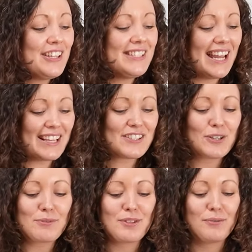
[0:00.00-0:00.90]
Next
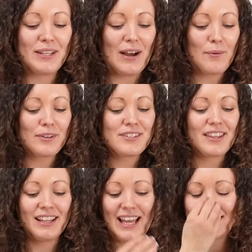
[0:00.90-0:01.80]
up, so now we're on to
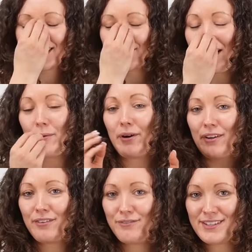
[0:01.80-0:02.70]
the last of
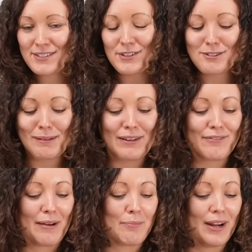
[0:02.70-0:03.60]
our viscose blend
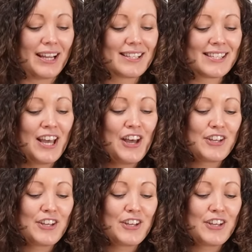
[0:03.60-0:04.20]
fabrics.